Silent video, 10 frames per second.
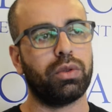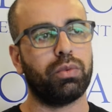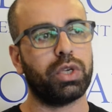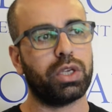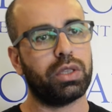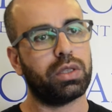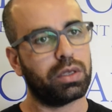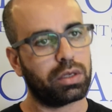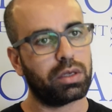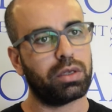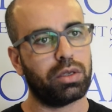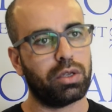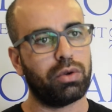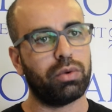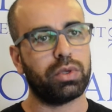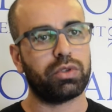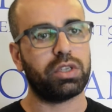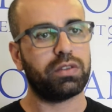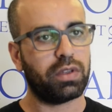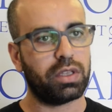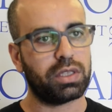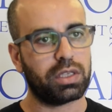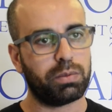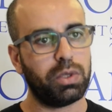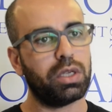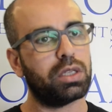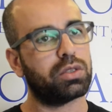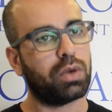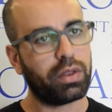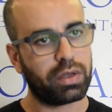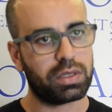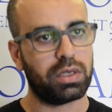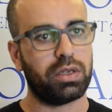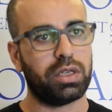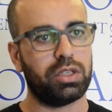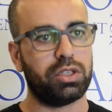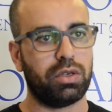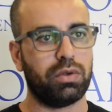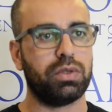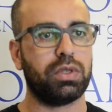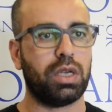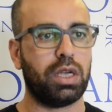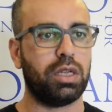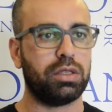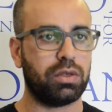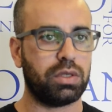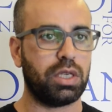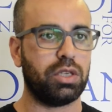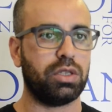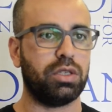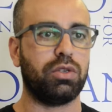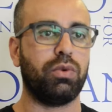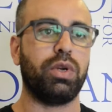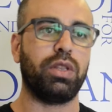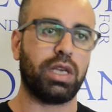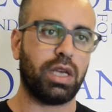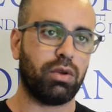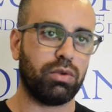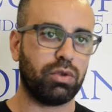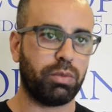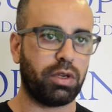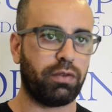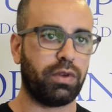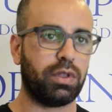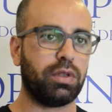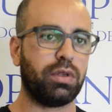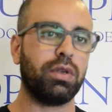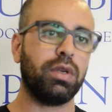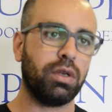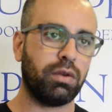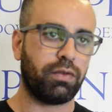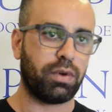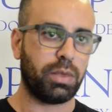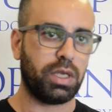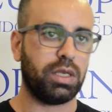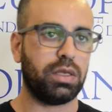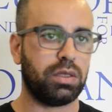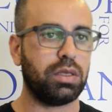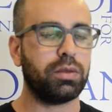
we could transfer this experience to other Syrian NGOs and associations, so where they can also benefit from the EED.